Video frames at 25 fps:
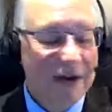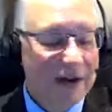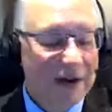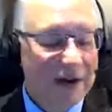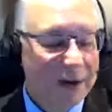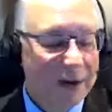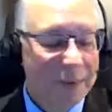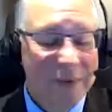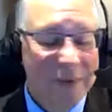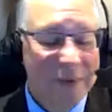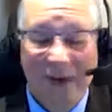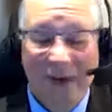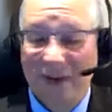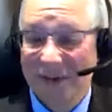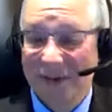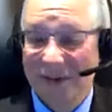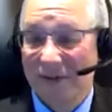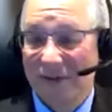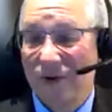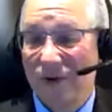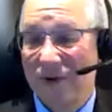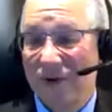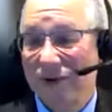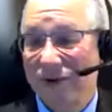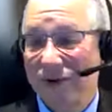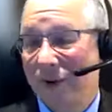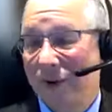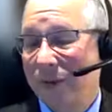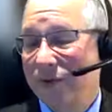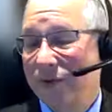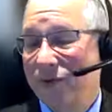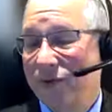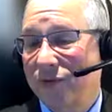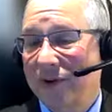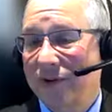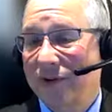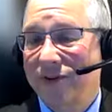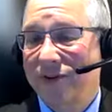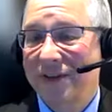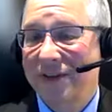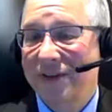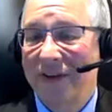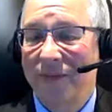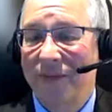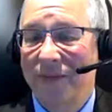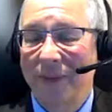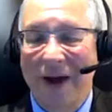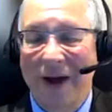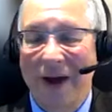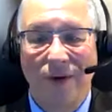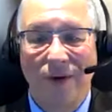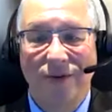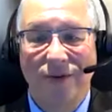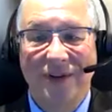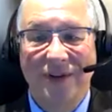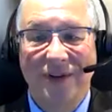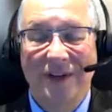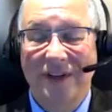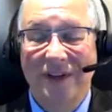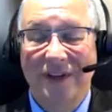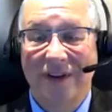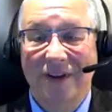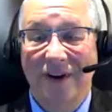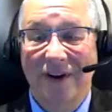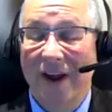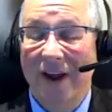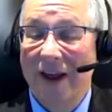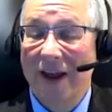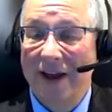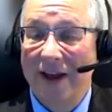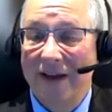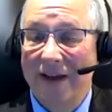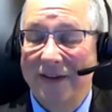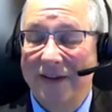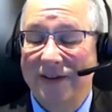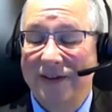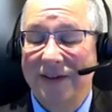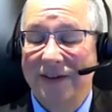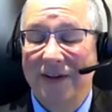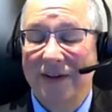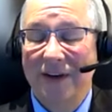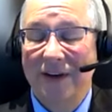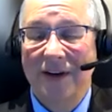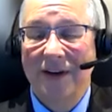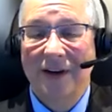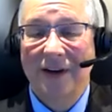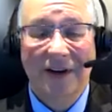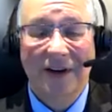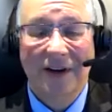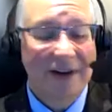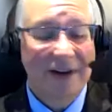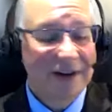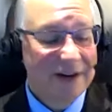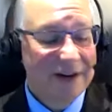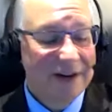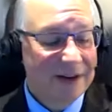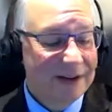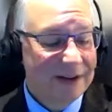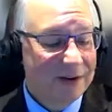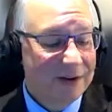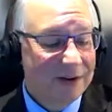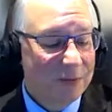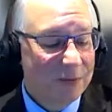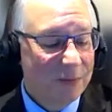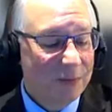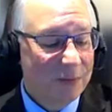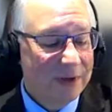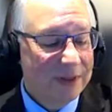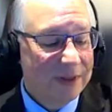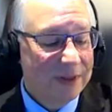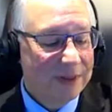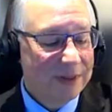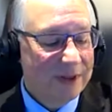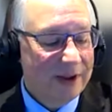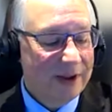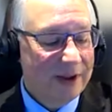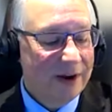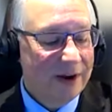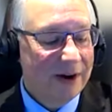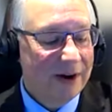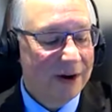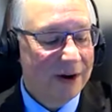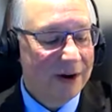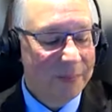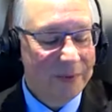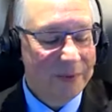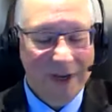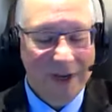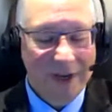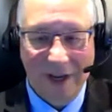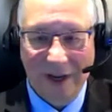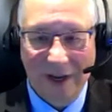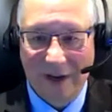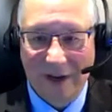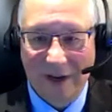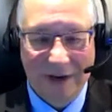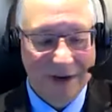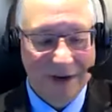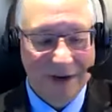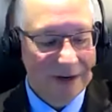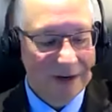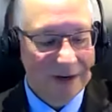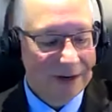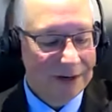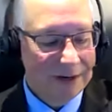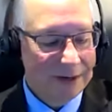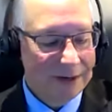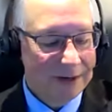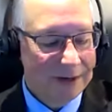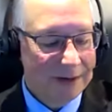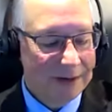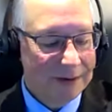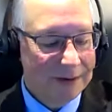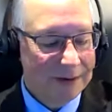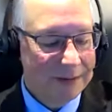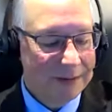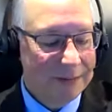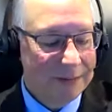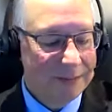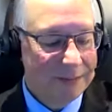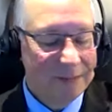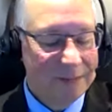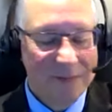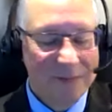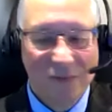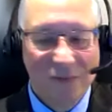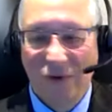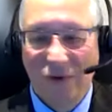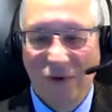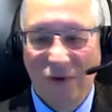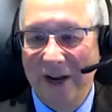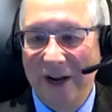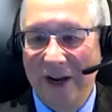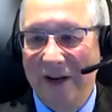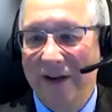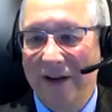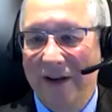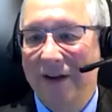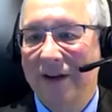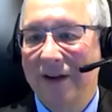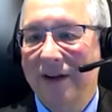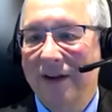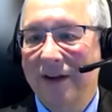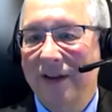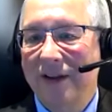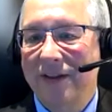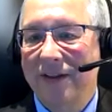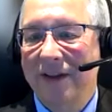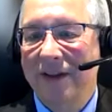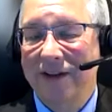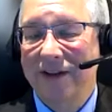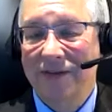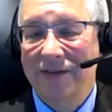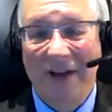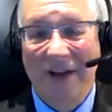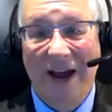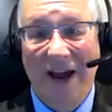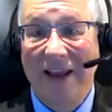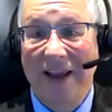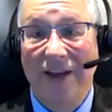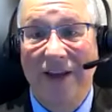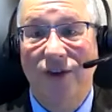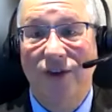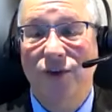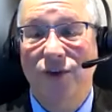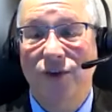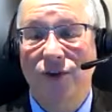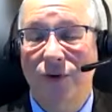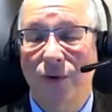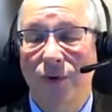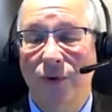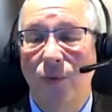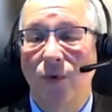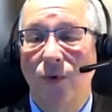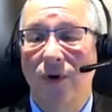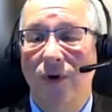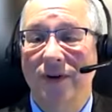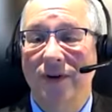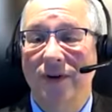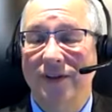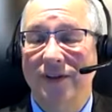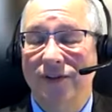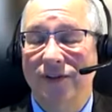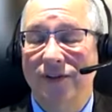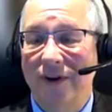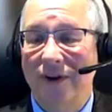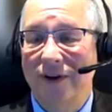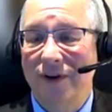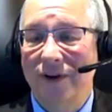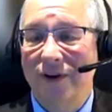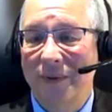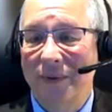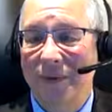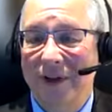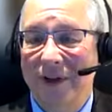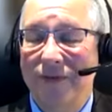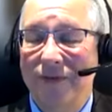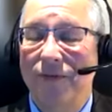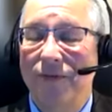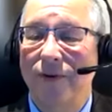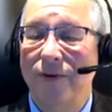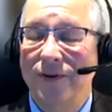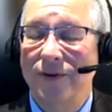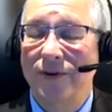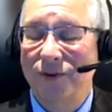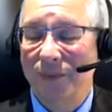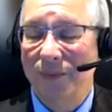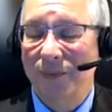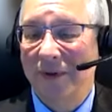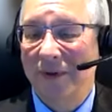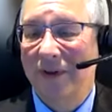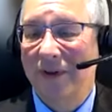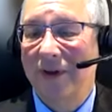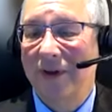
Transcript: because of course arbitrators have pounded in their heads when they are being trained that you've got to issue an award that's going to be enforceable.